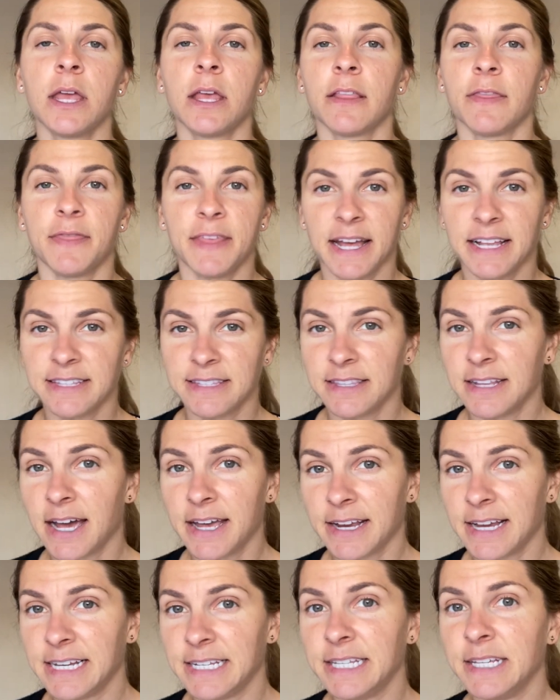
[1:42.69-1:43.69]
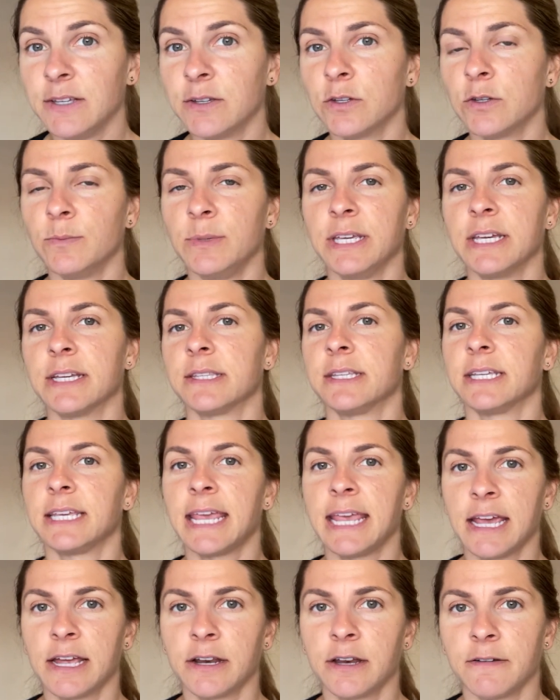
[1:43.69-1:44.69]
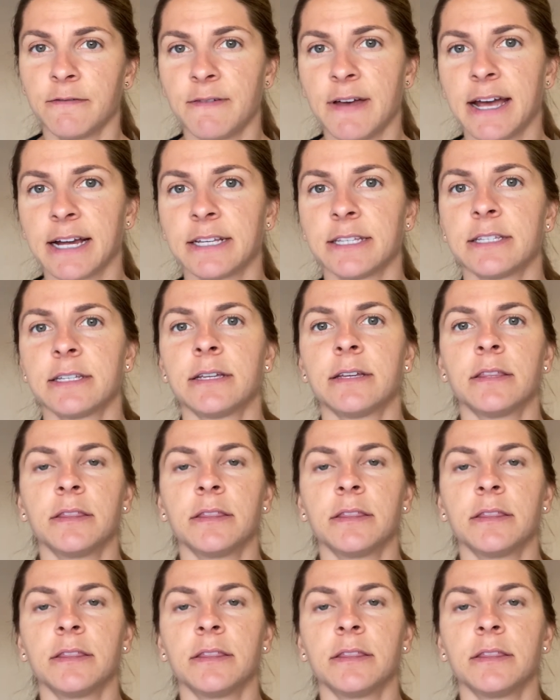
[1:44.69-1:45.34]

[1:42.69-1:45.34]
That's not ideal because it can affect